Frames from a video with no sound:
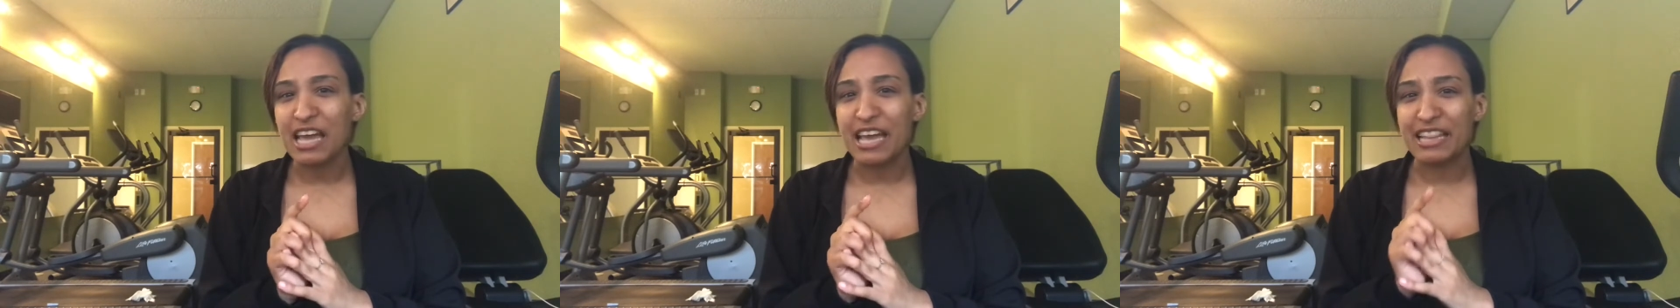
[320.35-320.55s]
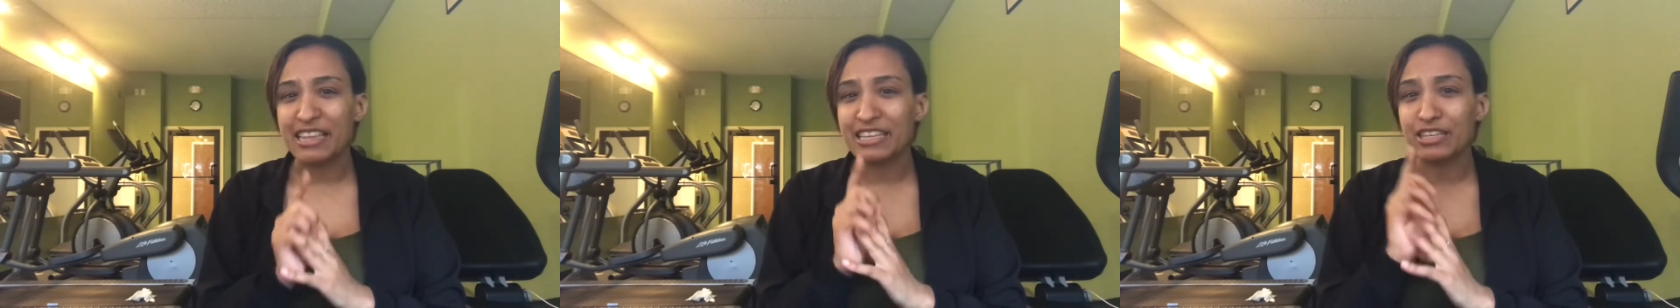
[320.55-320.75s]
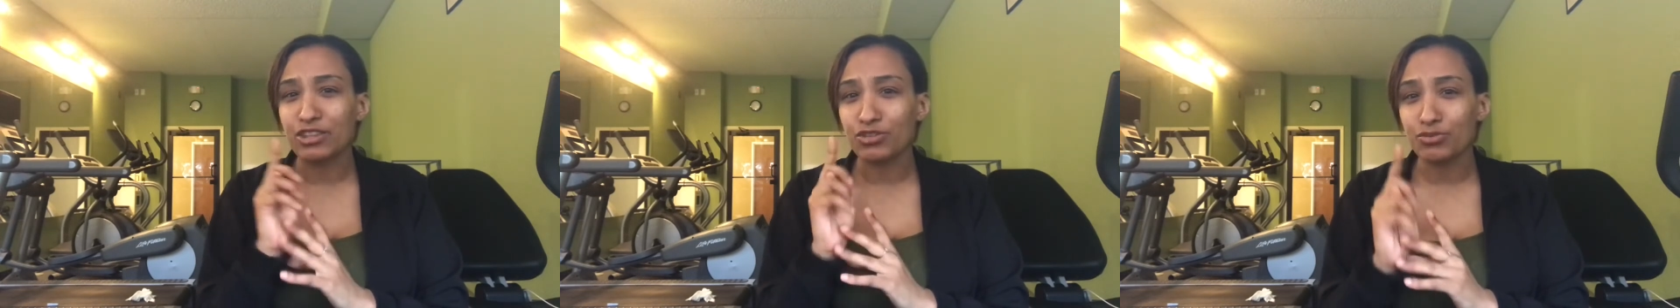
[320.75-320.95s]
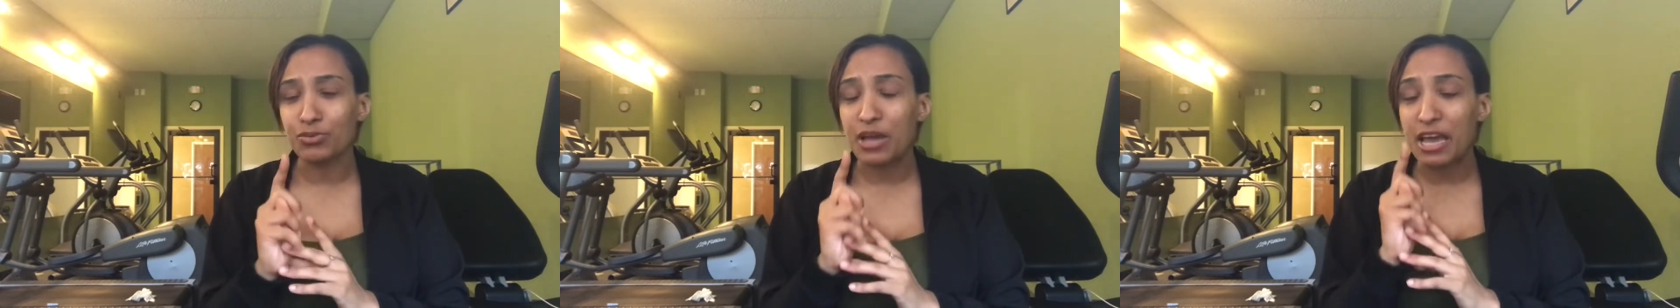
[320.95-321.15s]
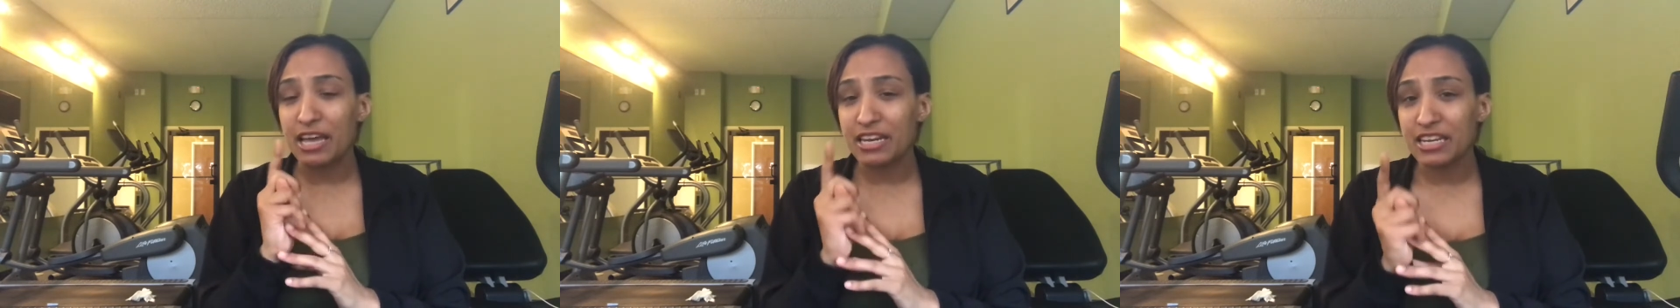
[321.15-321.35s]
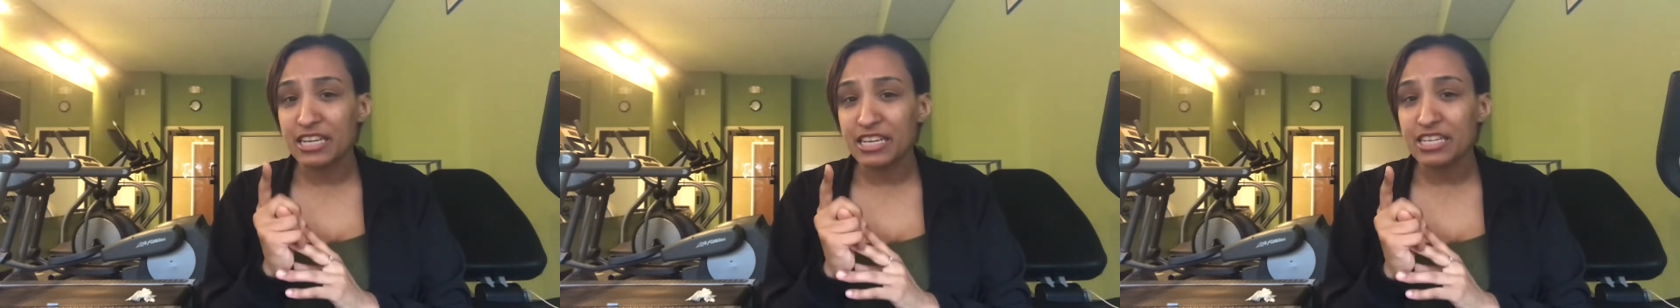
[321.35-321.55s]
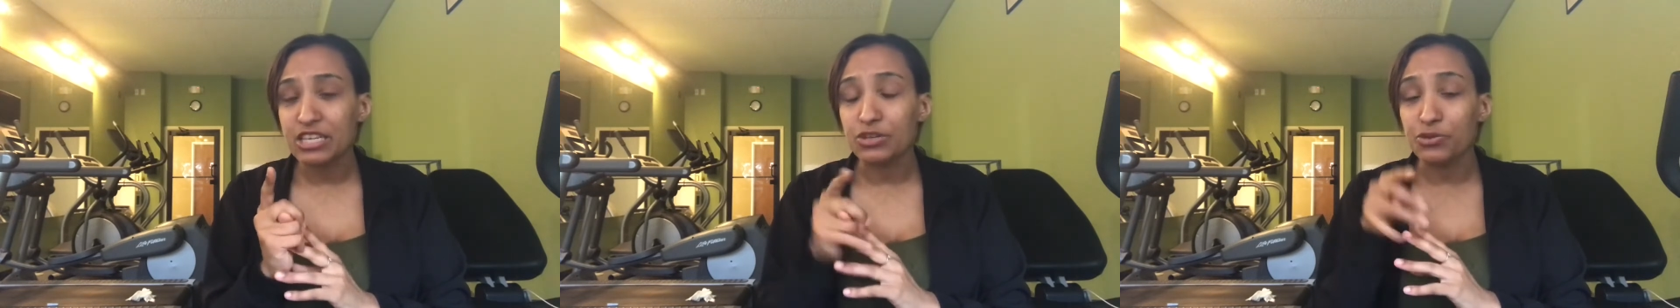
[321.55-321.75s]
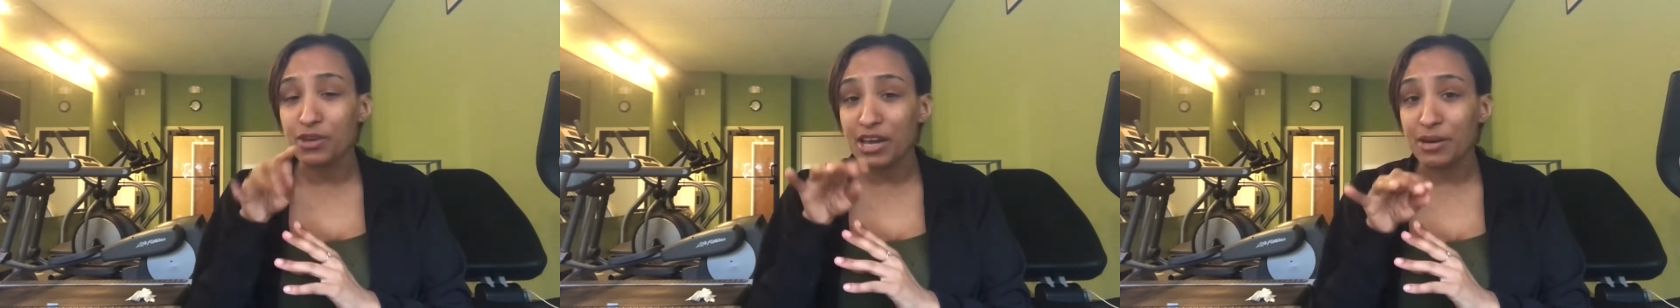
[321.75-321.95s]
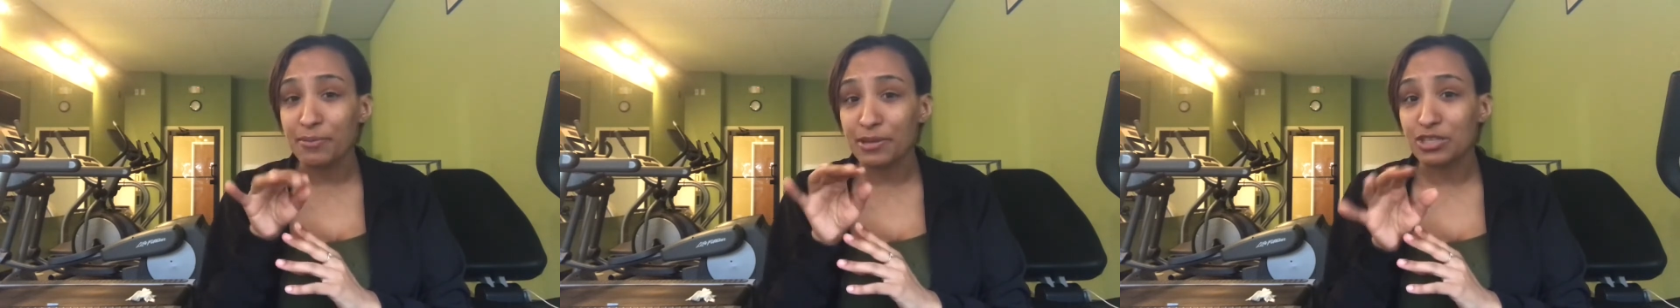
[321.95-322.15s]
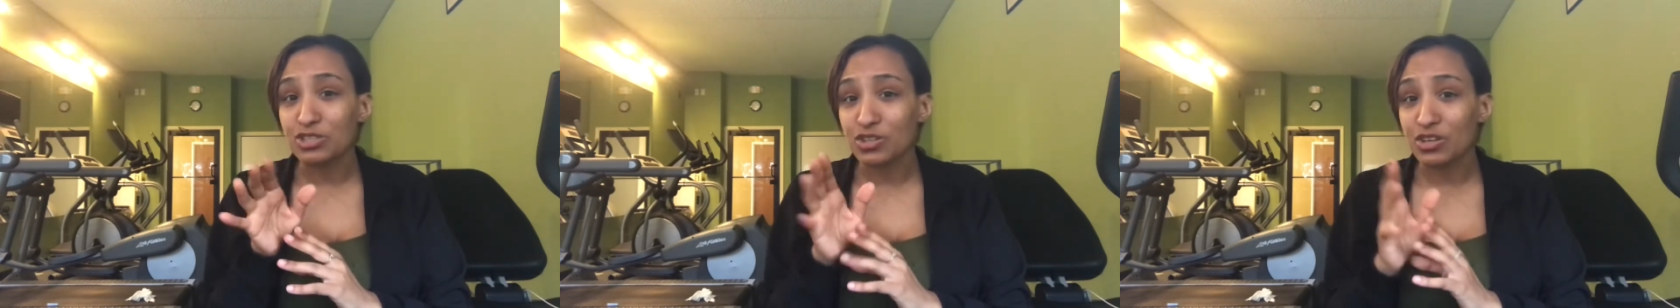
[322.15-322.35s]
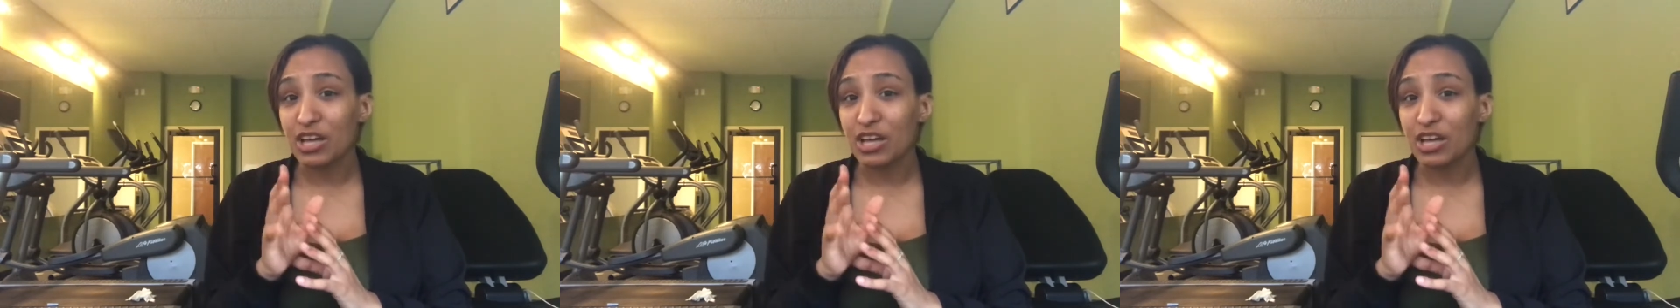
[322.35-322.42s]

and then through editing, you gotta make sure